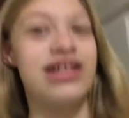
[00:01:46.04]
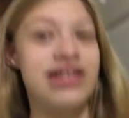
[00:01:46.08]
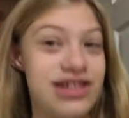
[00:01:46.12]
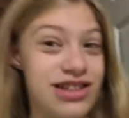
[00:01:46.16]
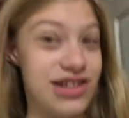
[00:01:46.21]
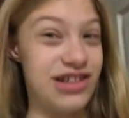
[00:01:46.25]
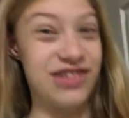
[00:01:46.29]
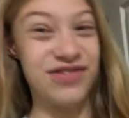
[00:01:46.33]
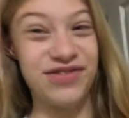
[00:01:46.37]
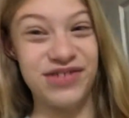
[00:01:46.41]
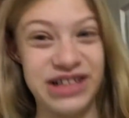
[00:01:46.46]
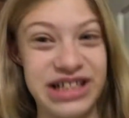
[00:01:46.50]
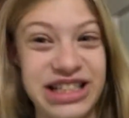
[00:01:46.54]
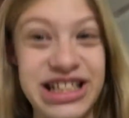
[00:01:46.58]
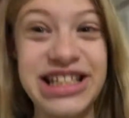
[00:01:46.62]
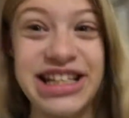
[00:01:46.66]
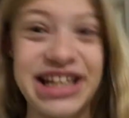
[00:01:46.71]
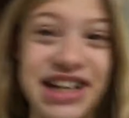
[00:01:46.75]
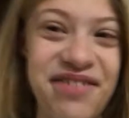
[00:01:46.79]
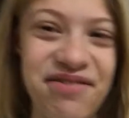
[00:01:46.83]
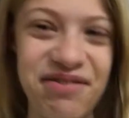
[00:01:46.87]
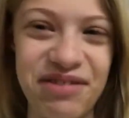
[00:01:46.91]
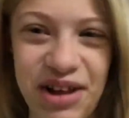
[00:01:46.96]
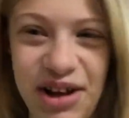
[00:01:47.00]
It's the first
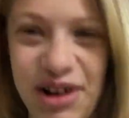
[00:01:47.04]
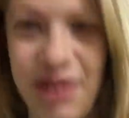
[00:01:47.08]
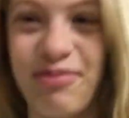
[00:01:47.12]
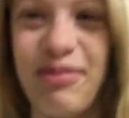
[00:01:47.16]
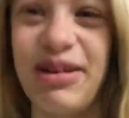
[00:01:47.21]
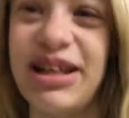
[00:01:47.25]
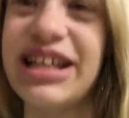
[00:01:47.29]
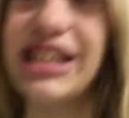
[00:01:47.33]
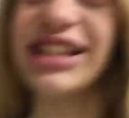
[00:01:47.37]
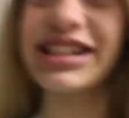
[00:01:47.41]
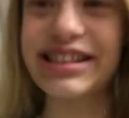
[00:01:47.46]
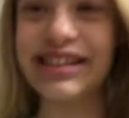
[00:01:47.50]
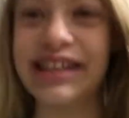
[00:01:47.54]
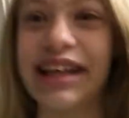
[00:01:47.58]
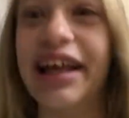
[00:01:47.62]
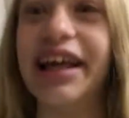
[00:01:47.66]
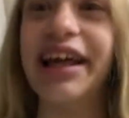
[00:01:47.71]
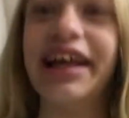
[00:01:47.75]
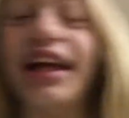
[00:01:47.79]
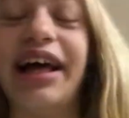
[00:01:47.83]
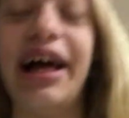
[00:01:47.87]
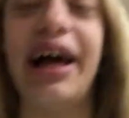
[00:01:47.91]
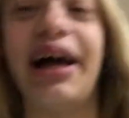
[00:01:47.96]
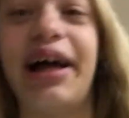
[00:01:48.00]
day of Vlogmas.
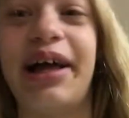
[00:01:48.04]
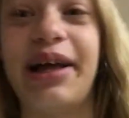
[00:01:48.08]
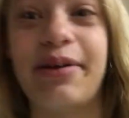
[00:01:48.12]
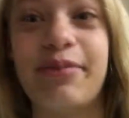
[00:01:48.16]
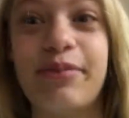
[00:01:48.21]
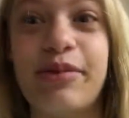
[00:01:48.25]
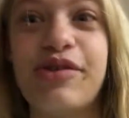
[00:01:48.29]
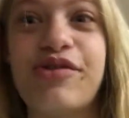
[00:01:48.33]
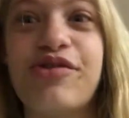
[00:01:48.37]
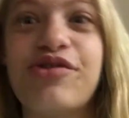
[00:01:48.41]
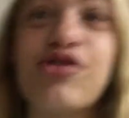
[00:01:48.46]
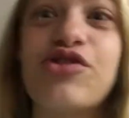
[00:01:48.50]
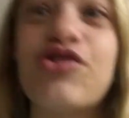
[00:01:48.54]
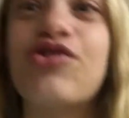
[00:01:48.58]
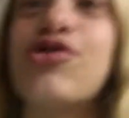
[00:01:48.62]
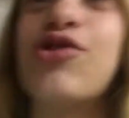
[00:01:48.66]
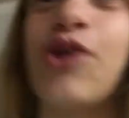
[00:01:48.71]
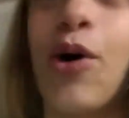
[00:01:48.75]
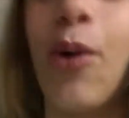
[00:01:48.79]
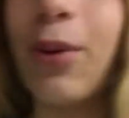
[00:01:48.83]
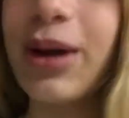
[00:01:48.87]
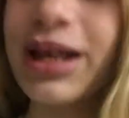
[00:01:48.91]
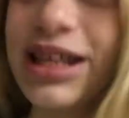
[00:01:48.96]
I am so